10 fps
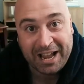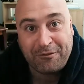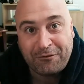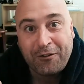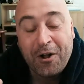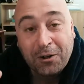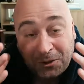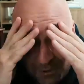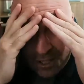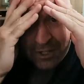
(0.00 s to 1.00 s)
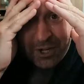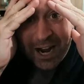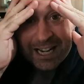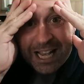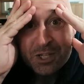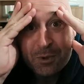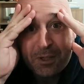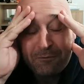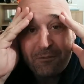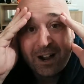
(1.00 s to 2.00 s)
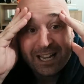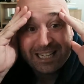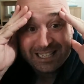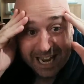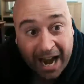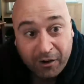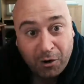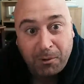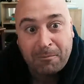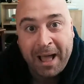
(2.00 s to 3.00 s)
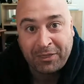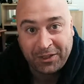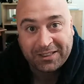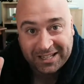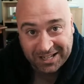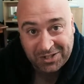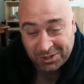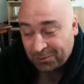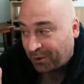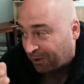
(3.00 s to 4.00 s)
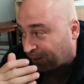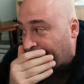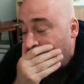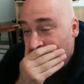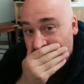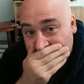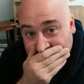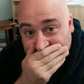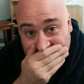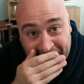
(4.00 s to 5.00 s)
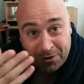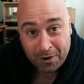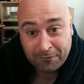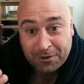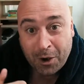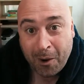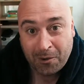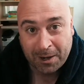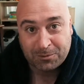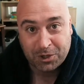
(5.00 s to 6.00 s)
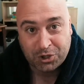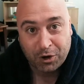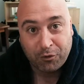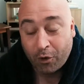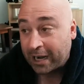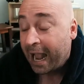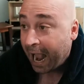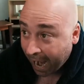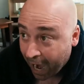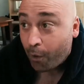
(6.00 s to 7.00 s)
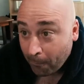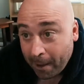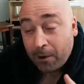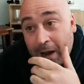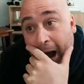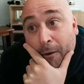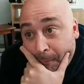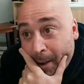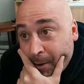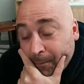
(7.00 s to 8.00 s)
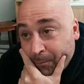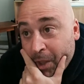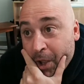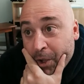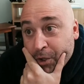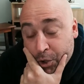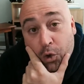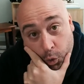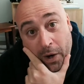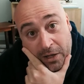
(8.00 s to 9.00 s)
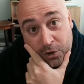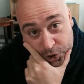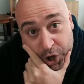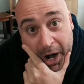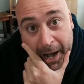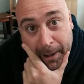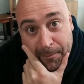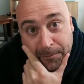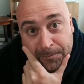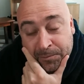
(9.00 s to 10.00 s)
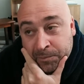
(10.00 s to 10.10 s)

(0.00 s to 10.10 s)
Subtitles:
life learning Chinese with a fucking terrible method that doesn't work and you have no outcomes to show for it? How about you quit your job